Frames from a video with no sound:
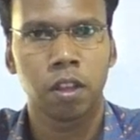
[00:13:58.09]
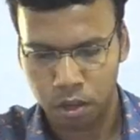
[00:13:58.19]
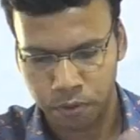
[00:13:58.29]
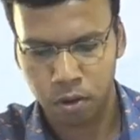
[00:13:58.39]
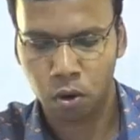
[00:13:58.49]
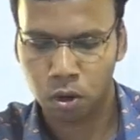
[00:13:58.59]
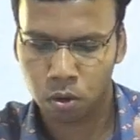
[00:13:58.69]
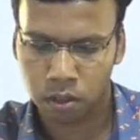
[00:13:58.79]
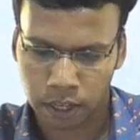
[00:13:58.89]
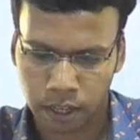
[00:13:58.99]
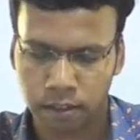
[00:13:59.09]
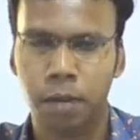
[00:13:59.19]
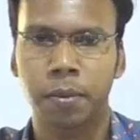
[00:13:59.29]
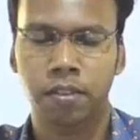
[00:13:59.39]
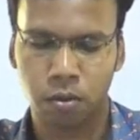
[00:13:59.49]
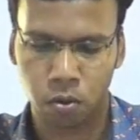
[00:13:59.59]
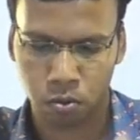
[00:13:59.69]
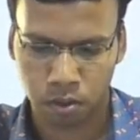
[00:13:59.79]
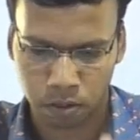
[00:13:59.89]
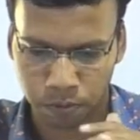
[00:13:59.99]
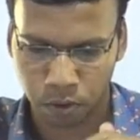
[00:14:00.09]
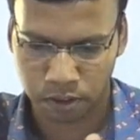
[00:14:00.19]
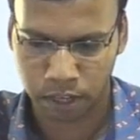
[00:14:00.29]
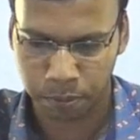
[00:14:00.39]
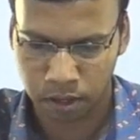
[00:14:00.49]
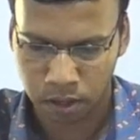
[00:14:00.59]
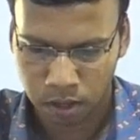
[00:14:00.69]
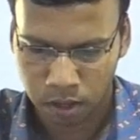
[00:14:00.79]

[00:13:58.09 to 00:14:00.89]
If you don't know the second statement, just go through the fourth statement.